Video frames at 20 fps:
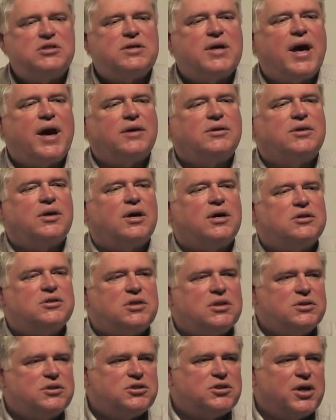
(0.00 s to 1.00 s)
tactile
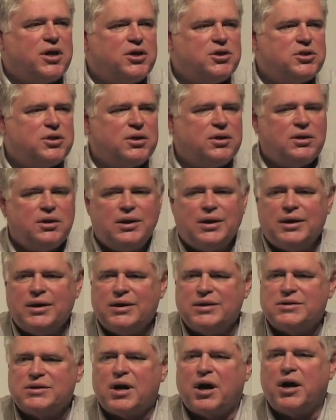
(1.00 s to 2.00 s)
sensation
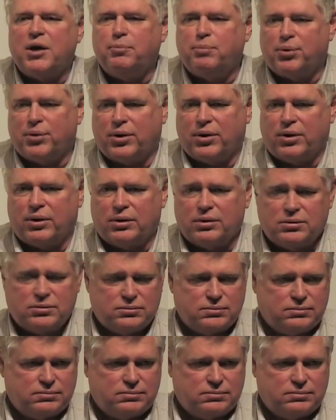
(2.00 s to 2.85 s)
is hyper,